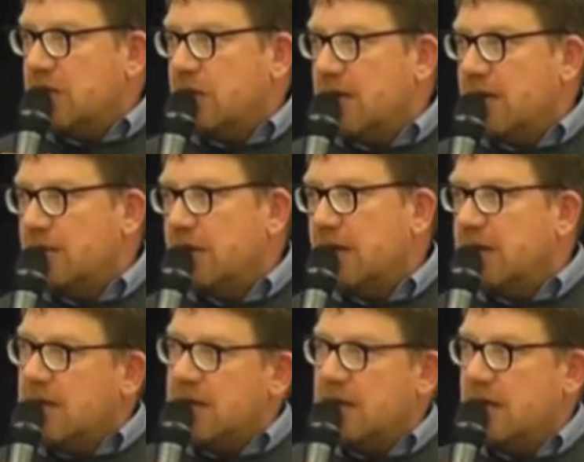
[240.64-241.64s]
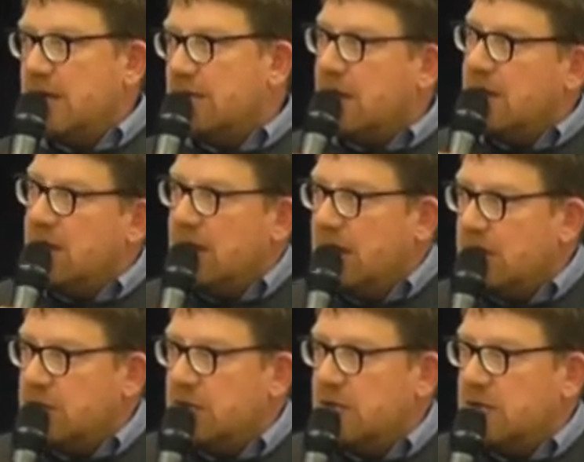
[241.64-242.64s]
old cabinet. Get it out
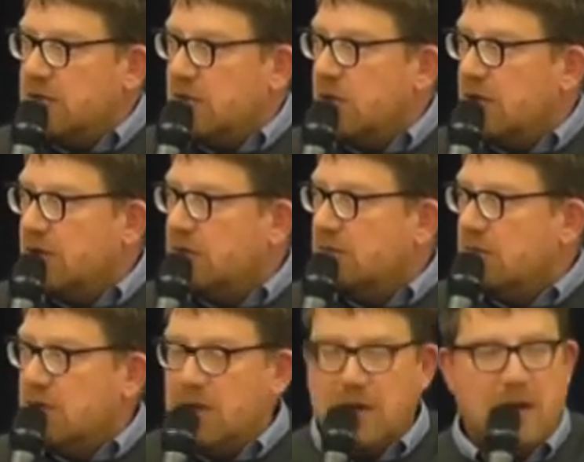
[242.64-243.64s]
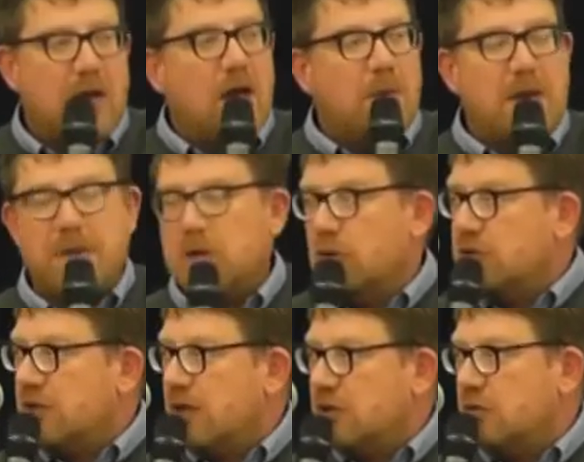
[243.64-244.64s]
there so that someone can maybe
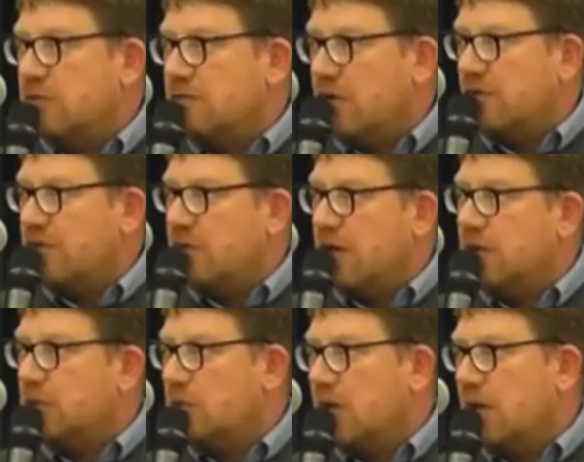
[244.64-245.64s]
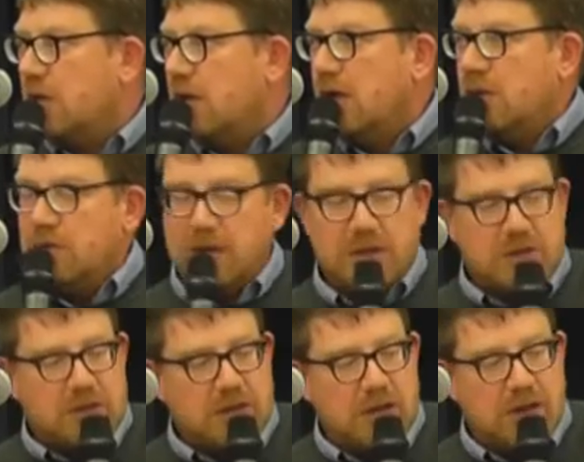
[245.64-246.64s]
contact you to verify it as well, but
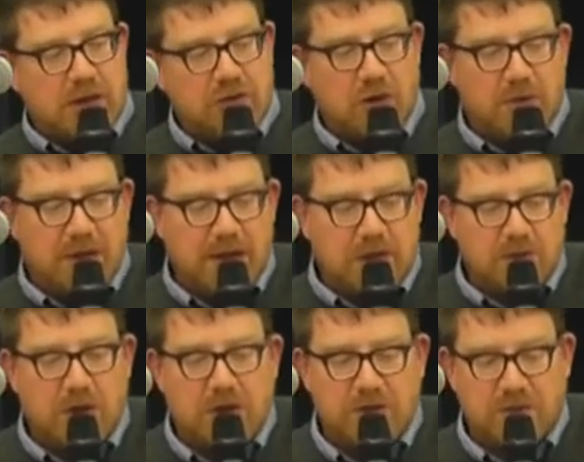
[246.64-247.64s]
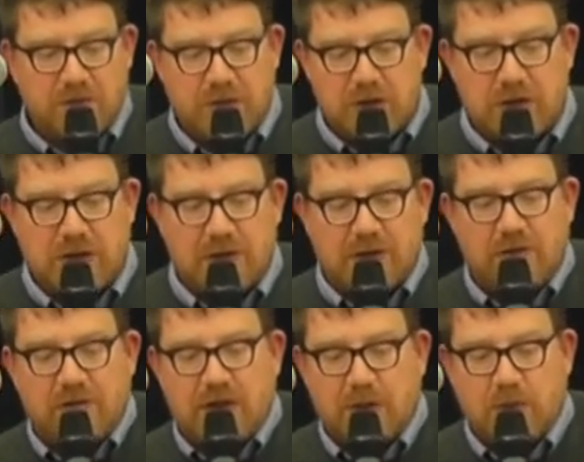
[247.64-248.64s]
try and make as much information out there
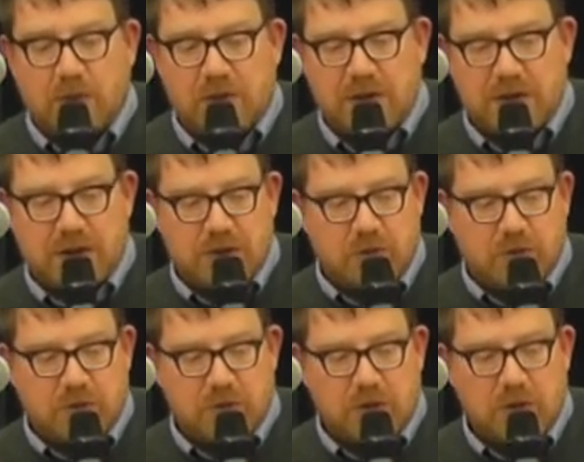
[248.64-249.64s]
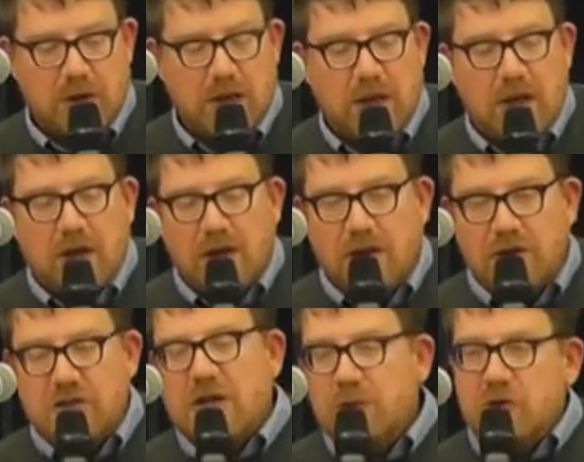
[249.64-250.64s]
available on the internet as possible. The
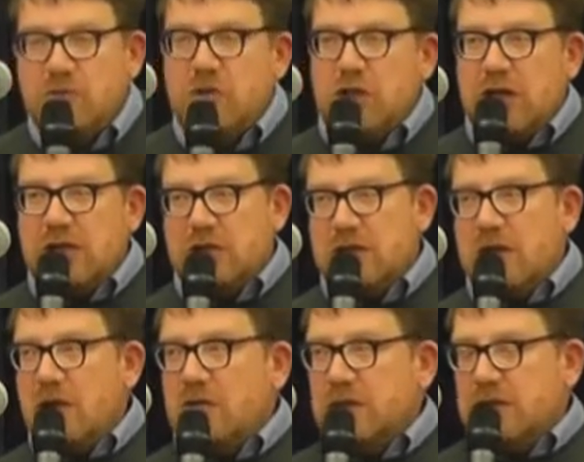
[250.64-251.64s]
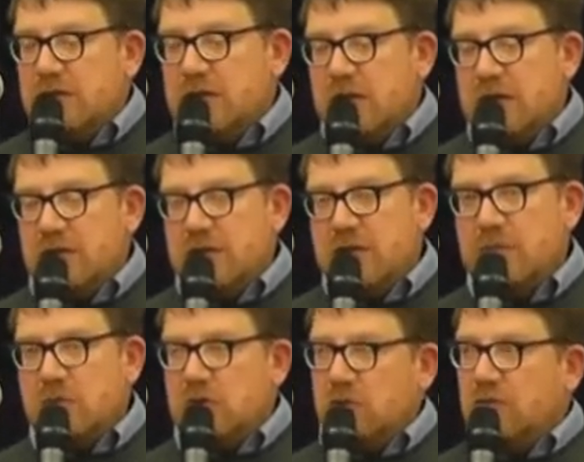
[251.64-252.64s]
internet was originally started as
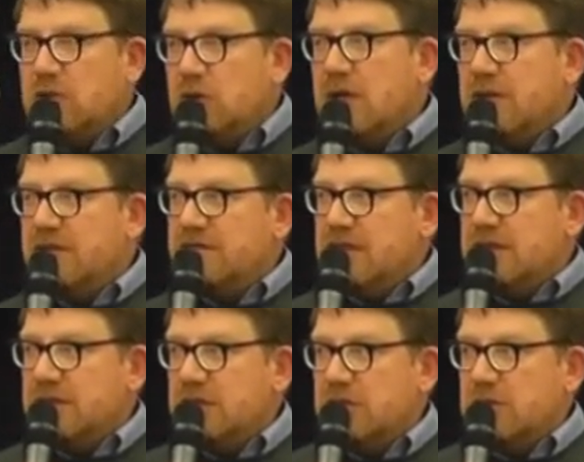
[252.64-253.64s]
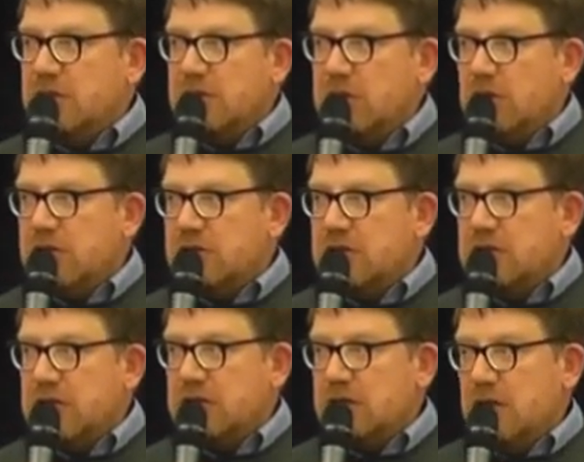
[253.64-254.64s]
some sort of nuclear defense system in the United
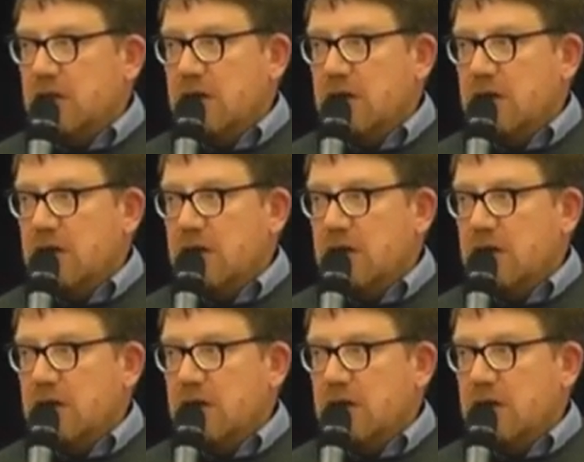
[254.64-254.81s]
States.